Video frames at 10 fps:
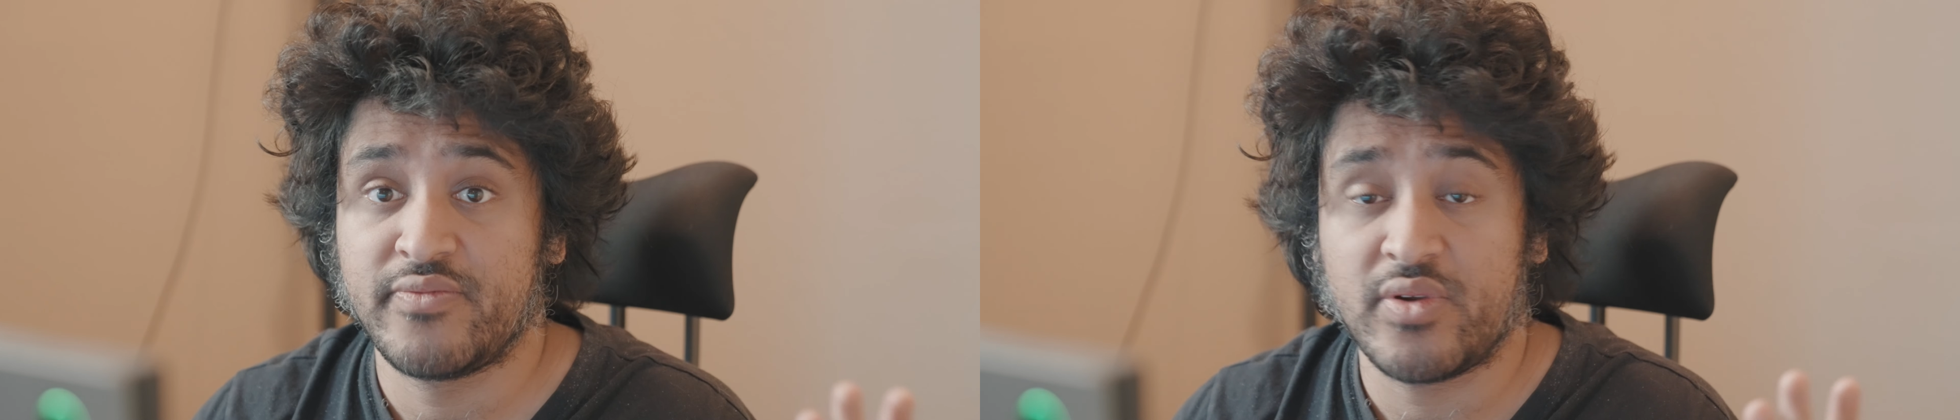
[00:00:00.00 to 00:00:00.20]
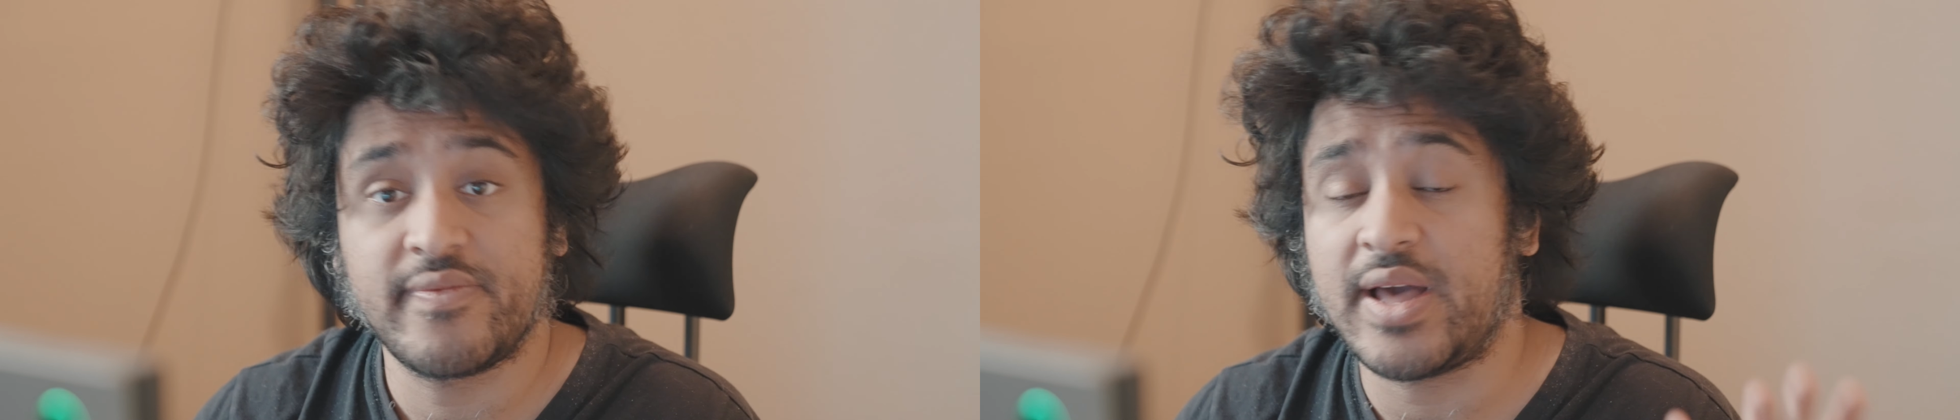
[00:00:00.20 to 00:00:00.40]

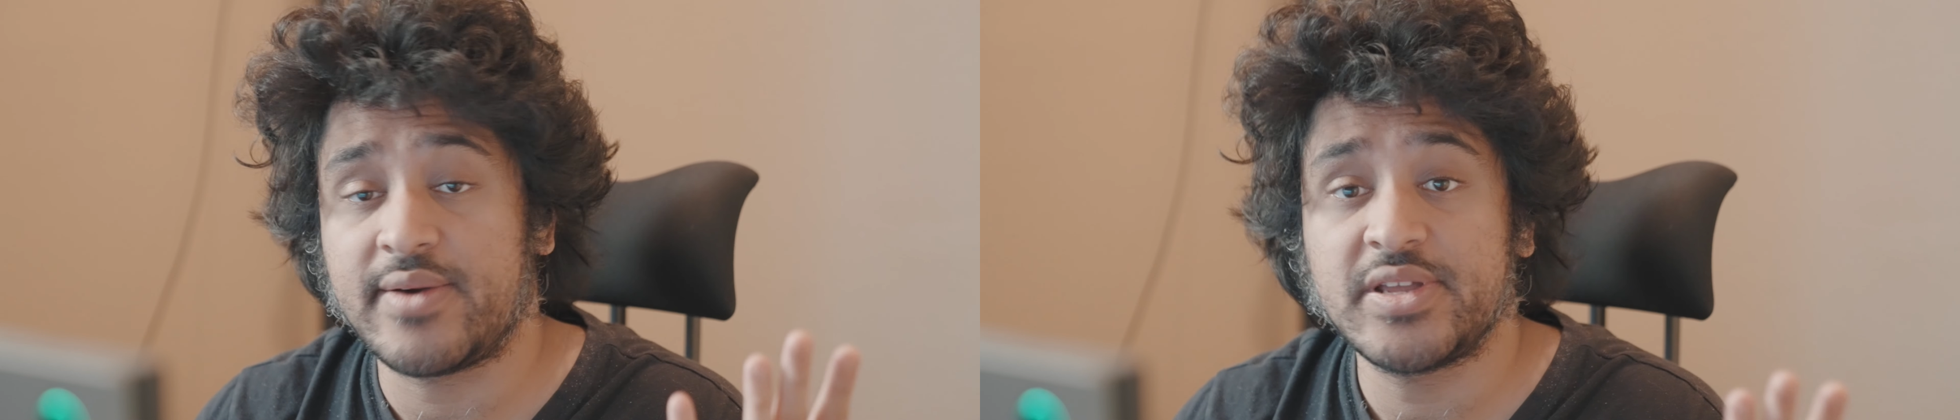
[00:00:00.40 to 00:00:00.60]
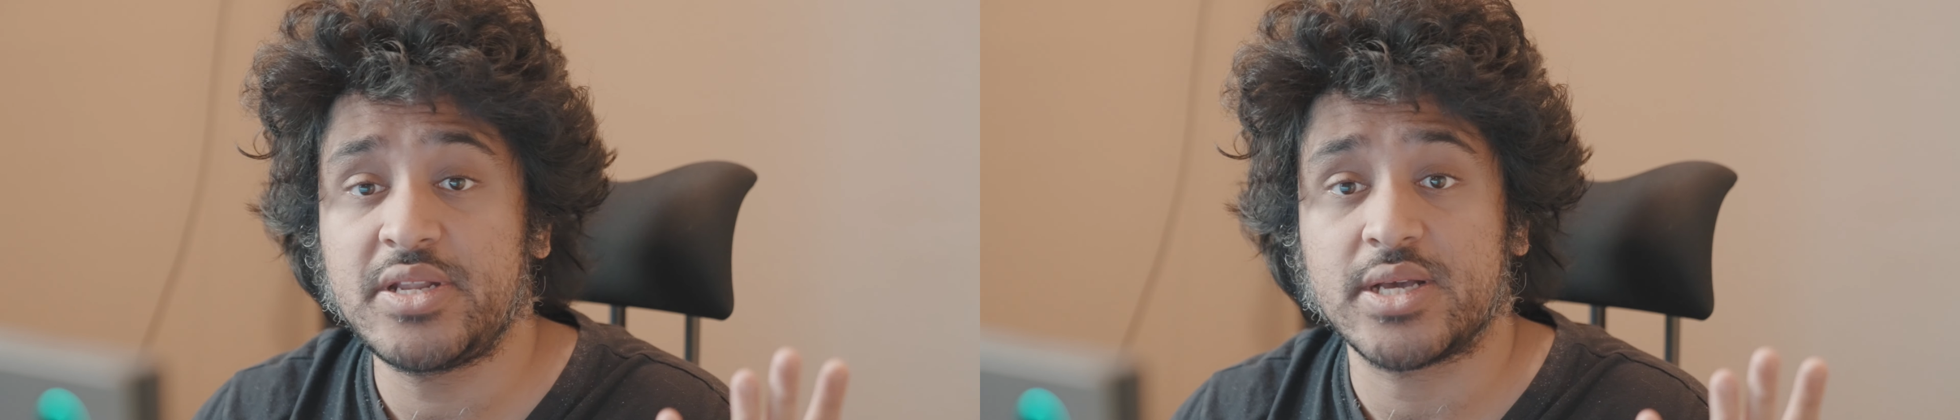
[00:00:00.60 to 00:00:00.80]
for a
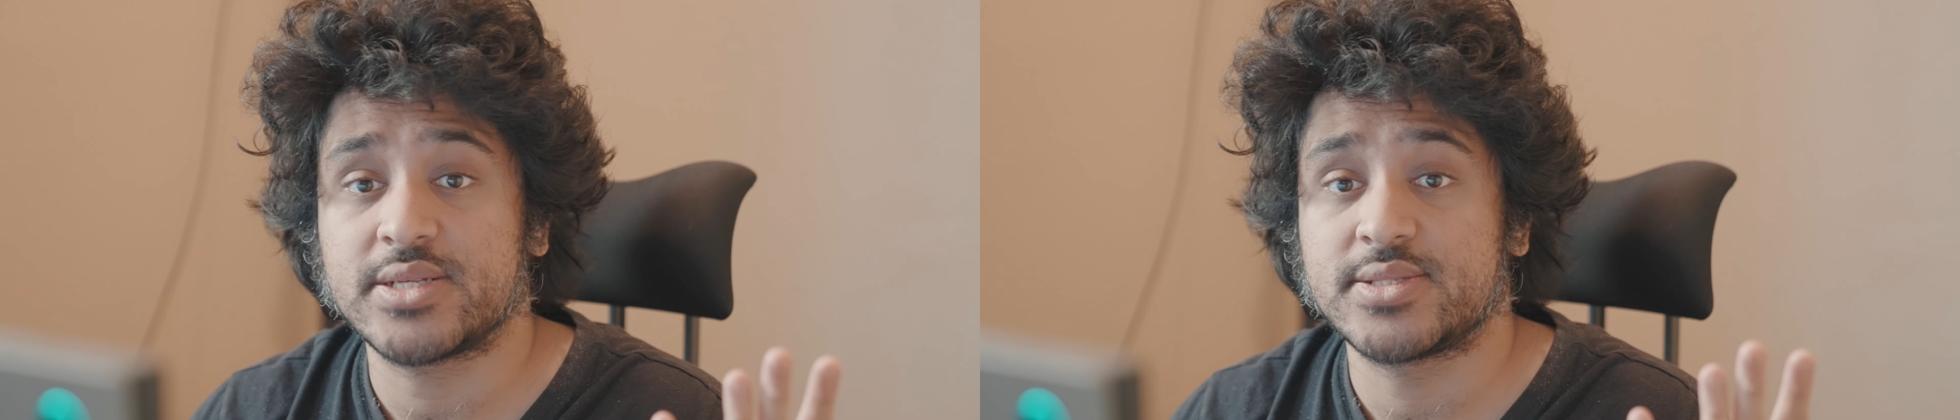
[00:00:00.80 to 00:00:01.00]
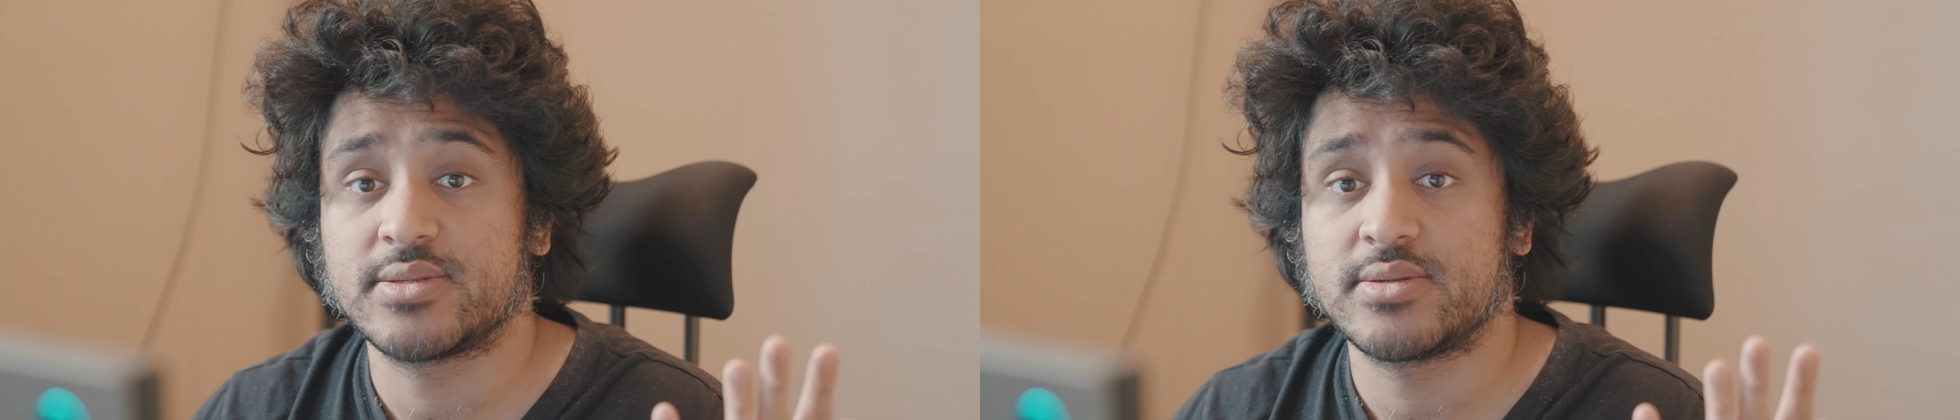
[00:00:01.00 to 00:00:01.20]
Valve
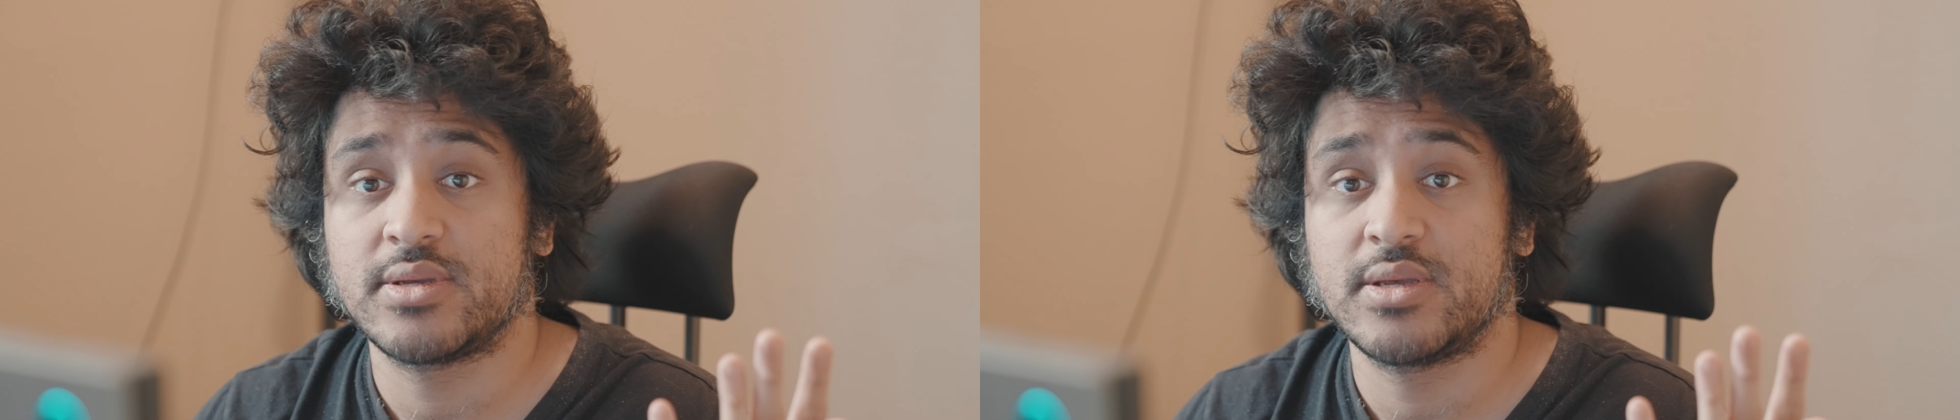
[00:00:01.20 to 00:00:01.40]
Index.